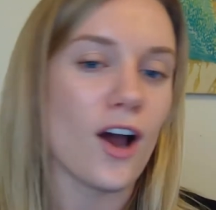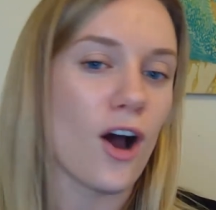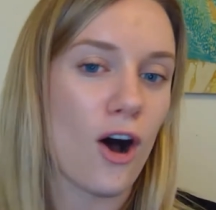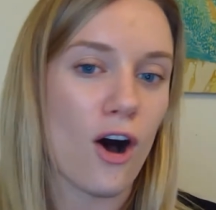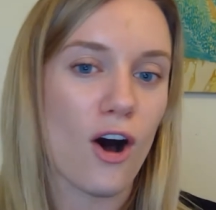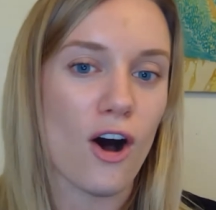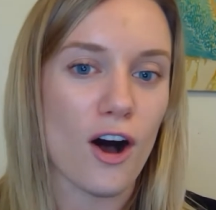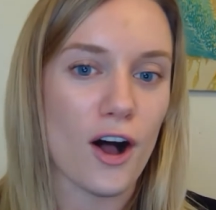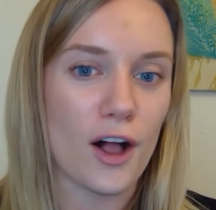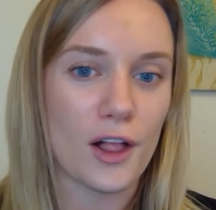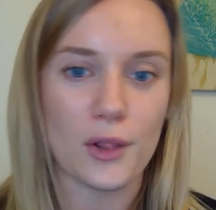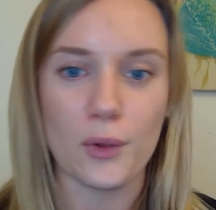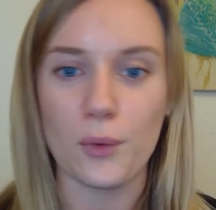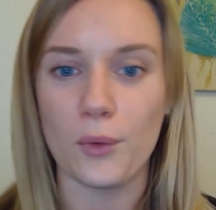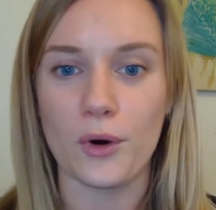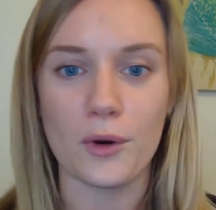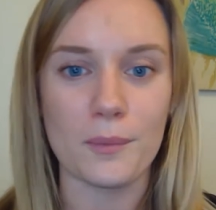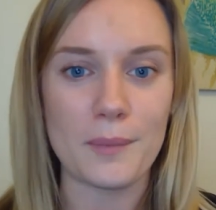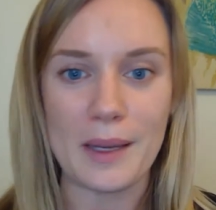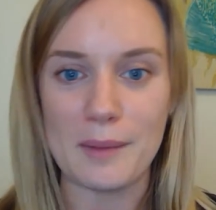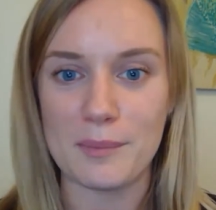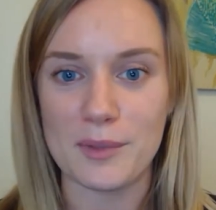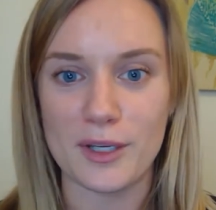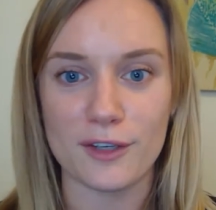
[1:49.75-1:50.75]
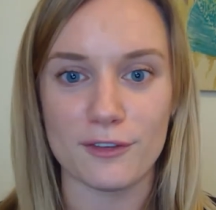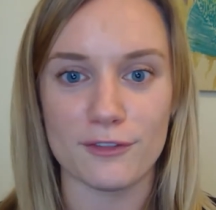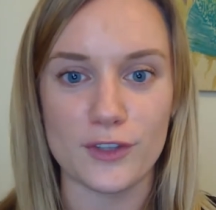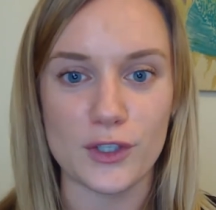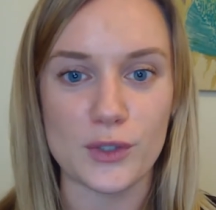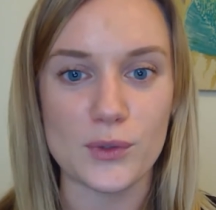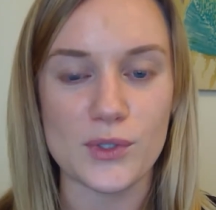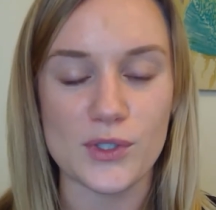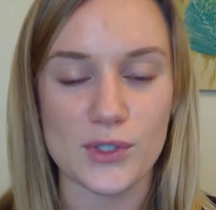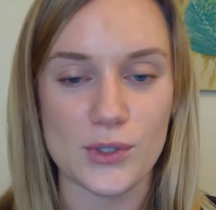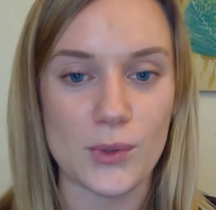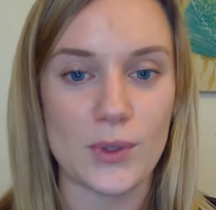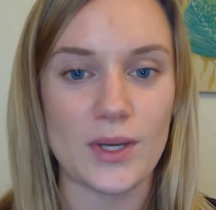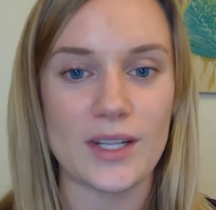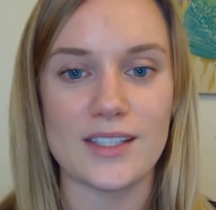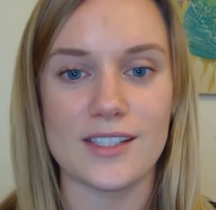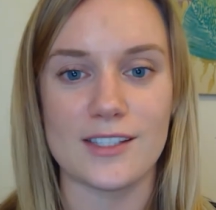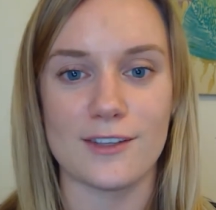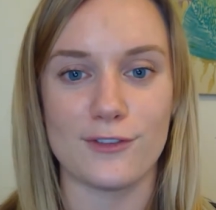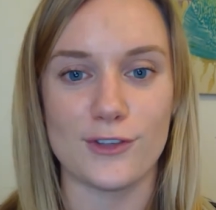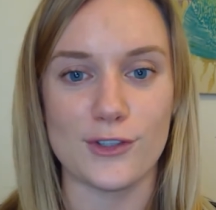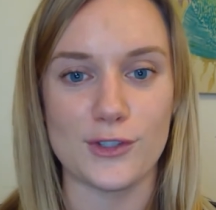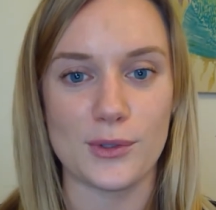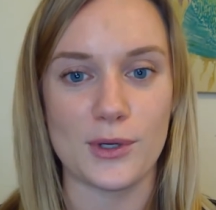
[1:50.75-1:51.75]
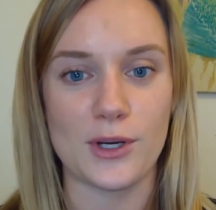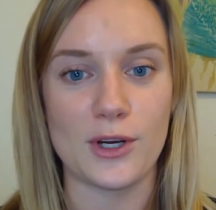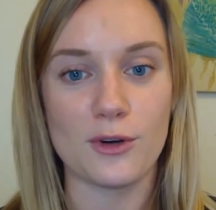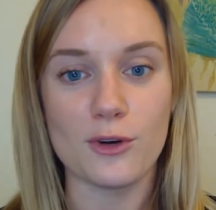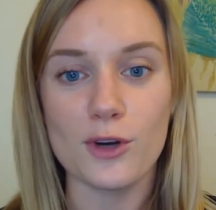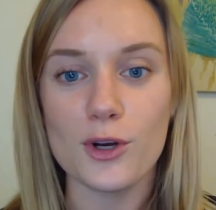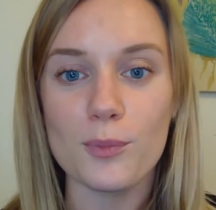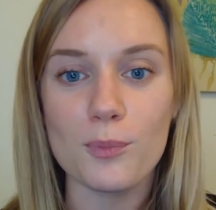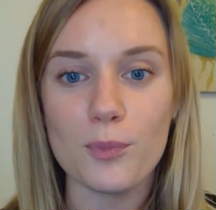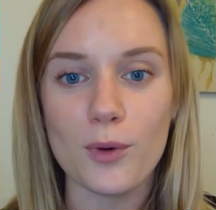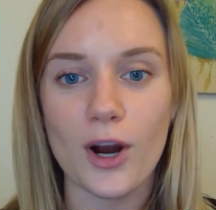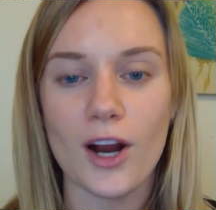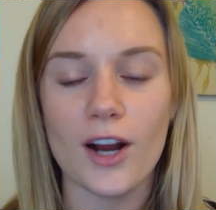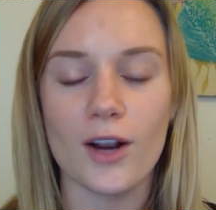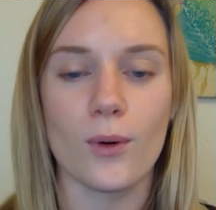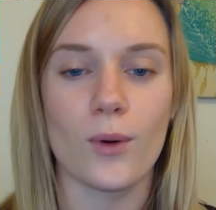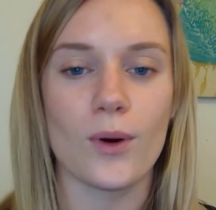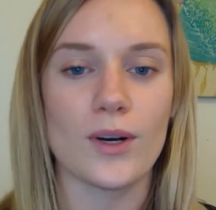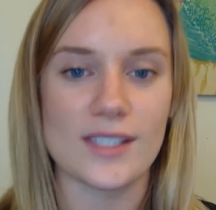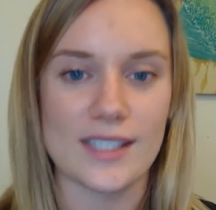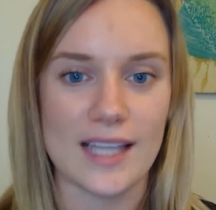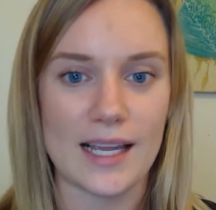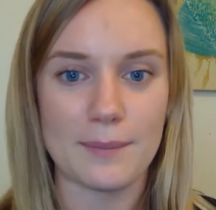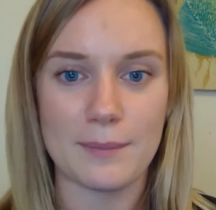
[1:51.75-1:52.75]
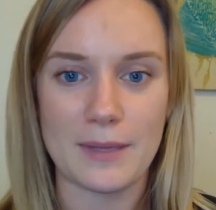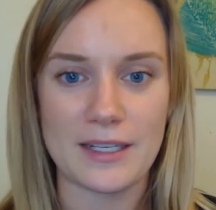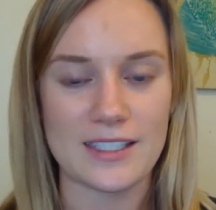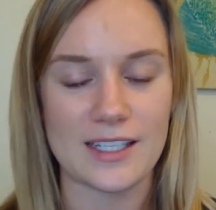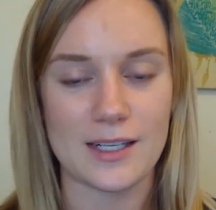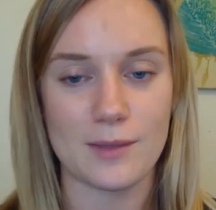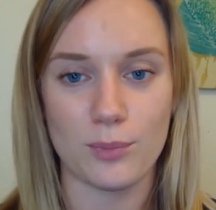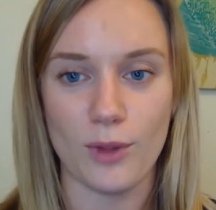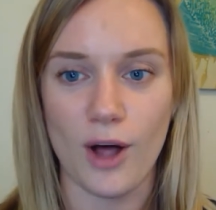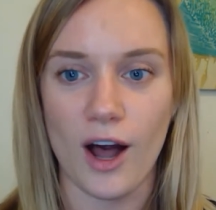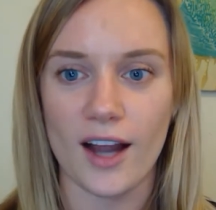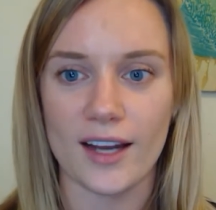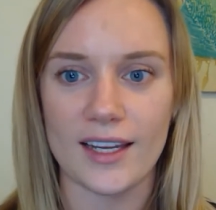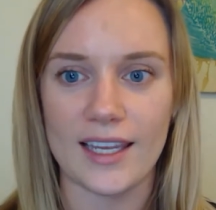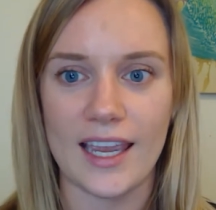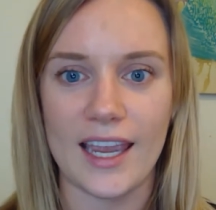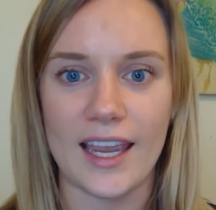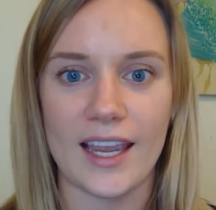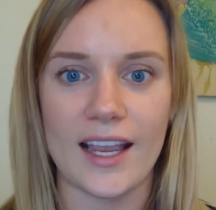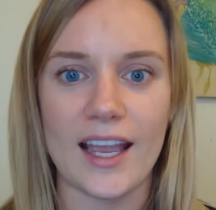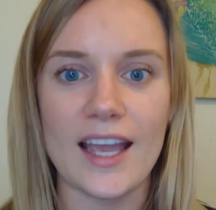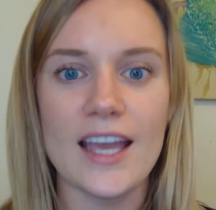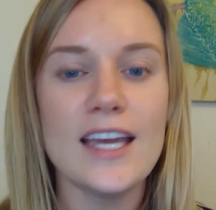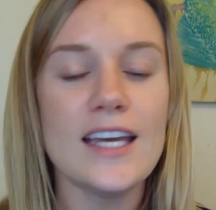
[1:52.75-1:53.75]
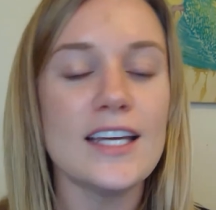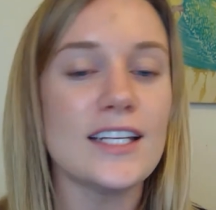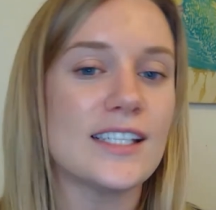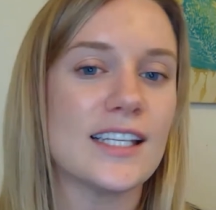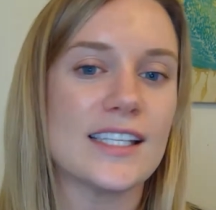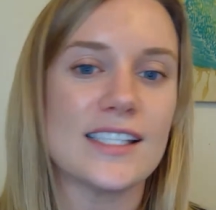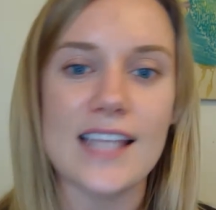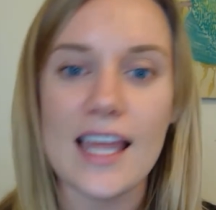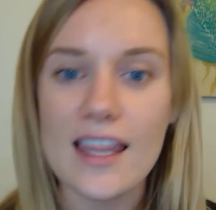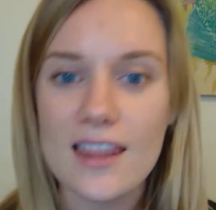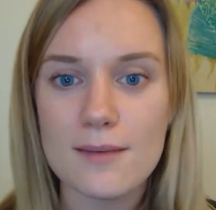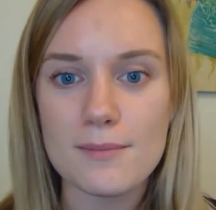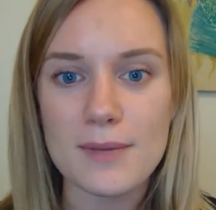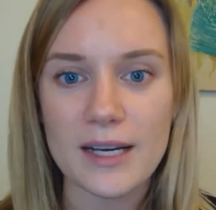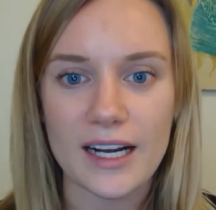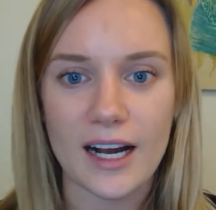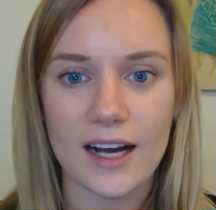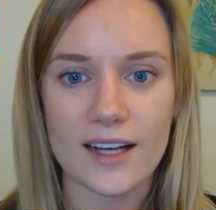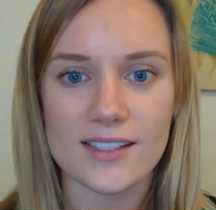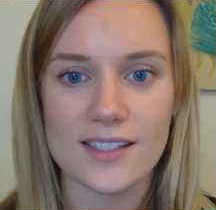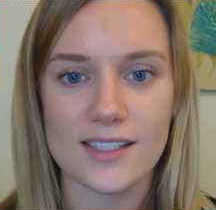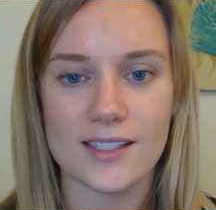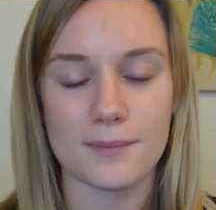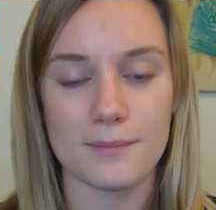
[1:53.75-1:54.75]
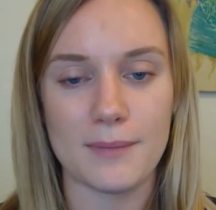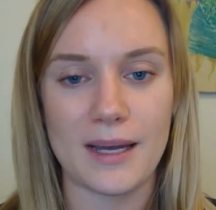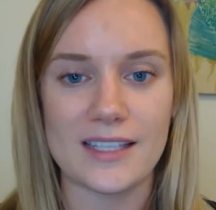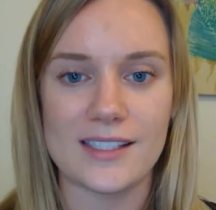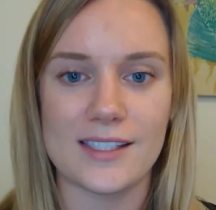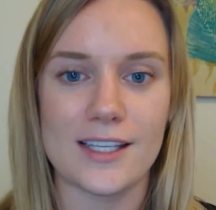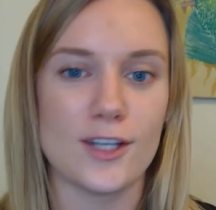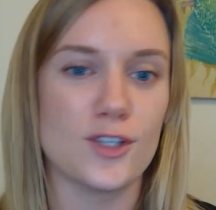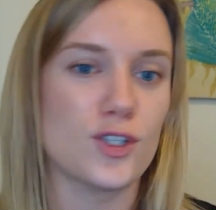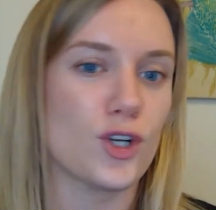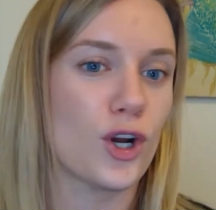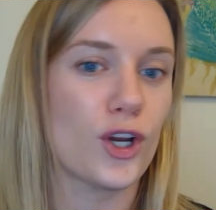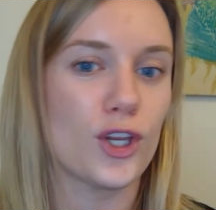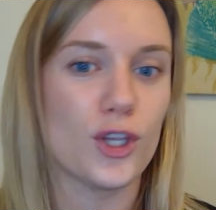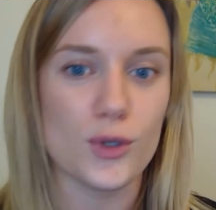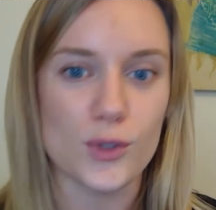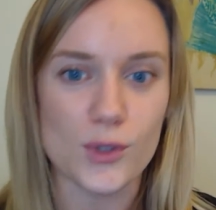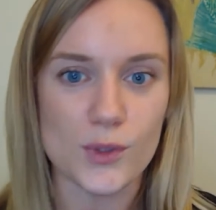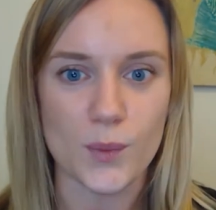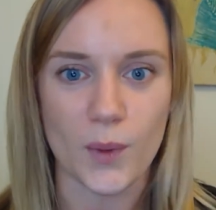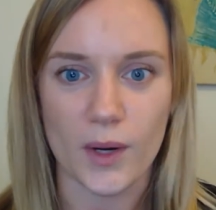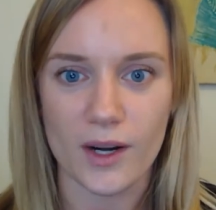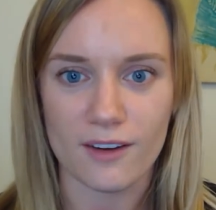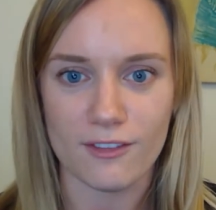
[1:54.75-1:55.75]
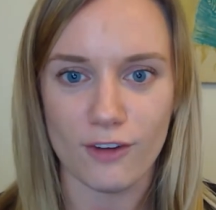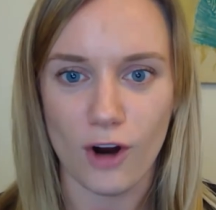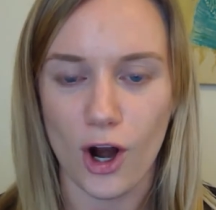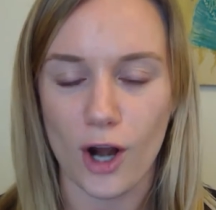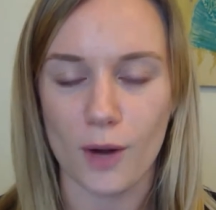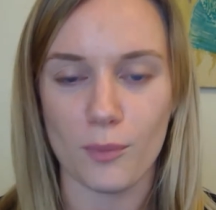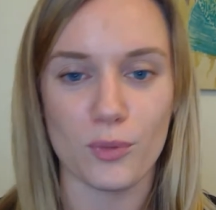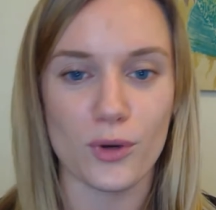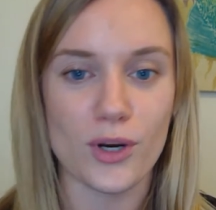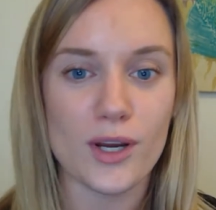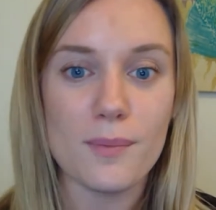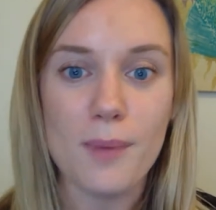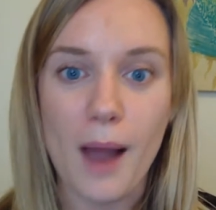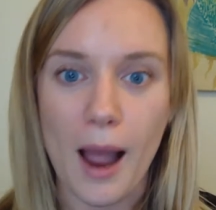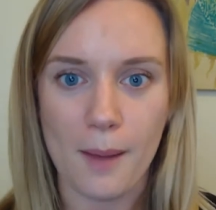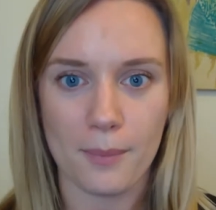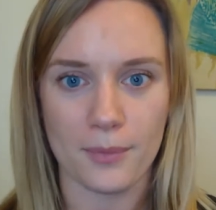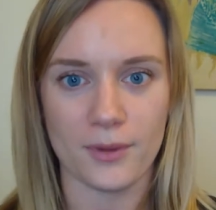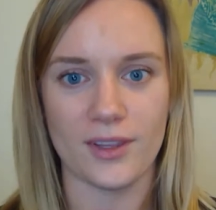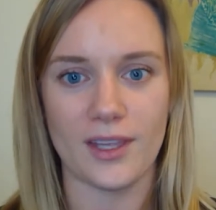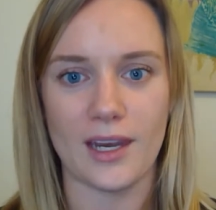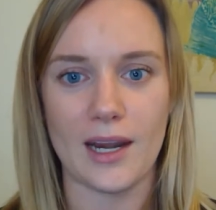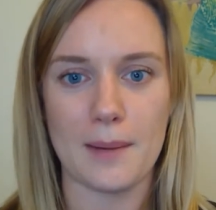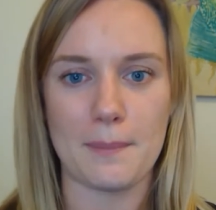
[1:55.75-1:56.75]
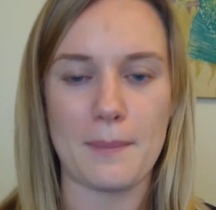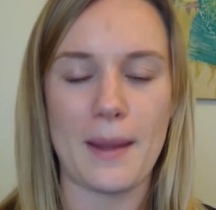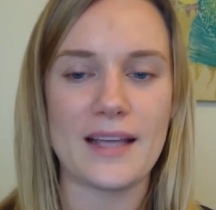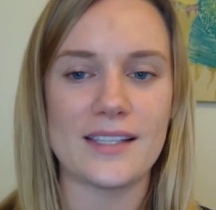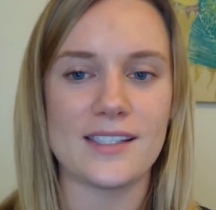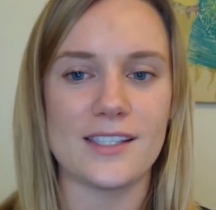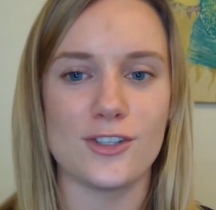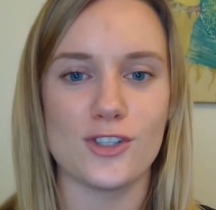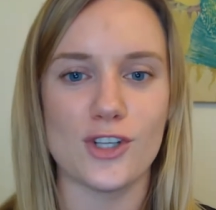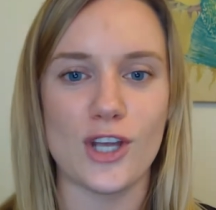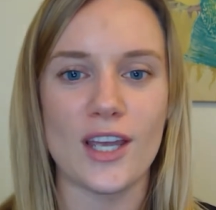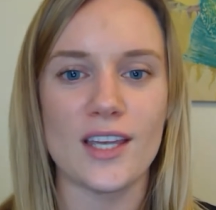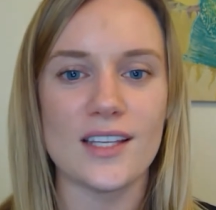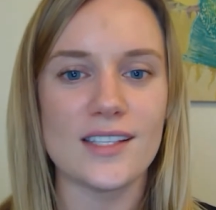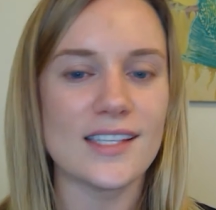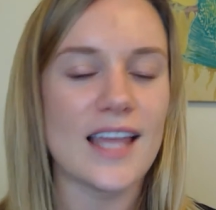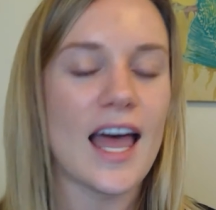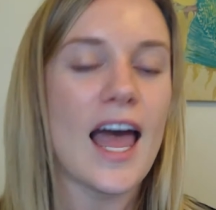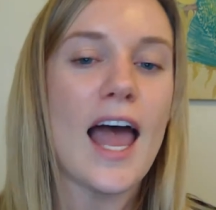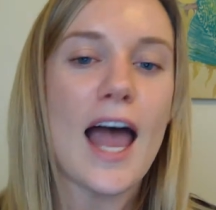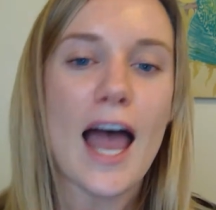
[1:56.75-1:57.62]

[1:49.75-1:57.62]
all, or maybe a few students if you're doing group work or segmented blocking to send them a custom message or use one of our pre-populated messages.